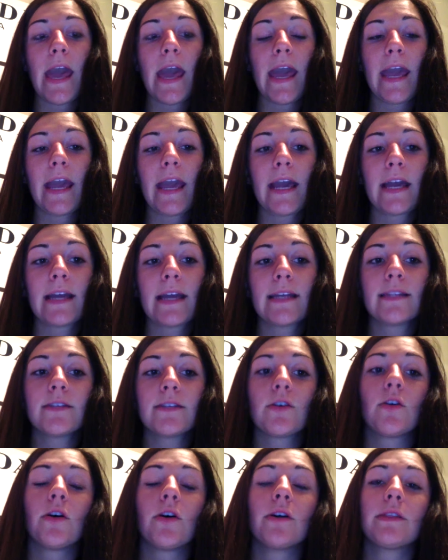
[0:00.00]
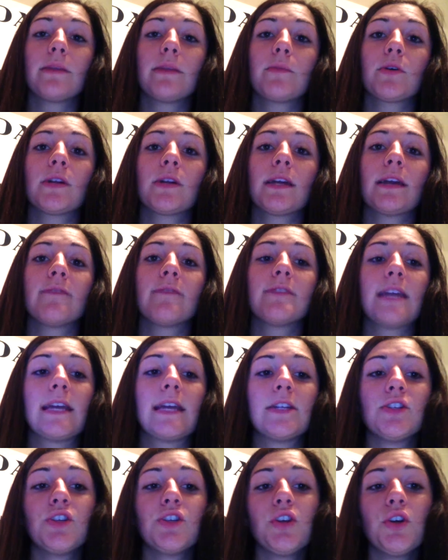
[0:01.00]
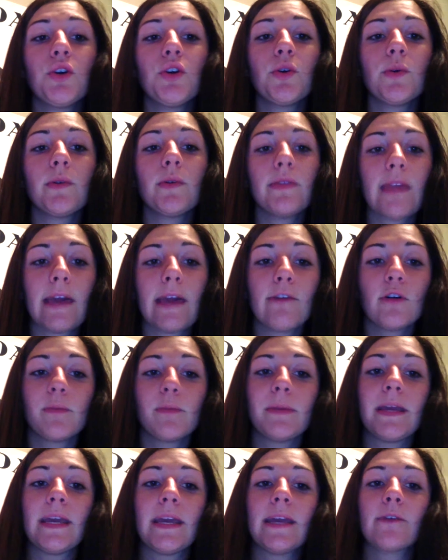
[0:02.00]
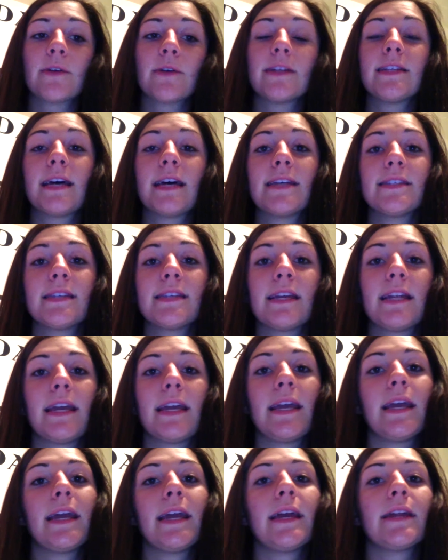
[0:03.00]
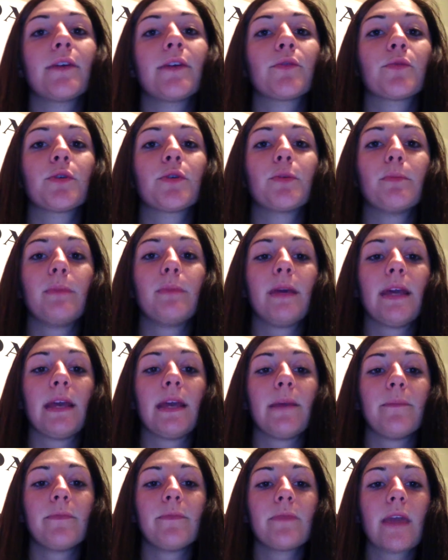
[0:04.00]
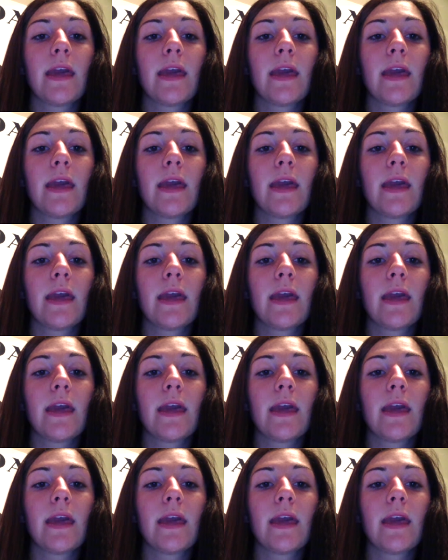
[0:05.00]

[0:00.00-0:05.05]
and on the morning of day 2 they will be retested in room B.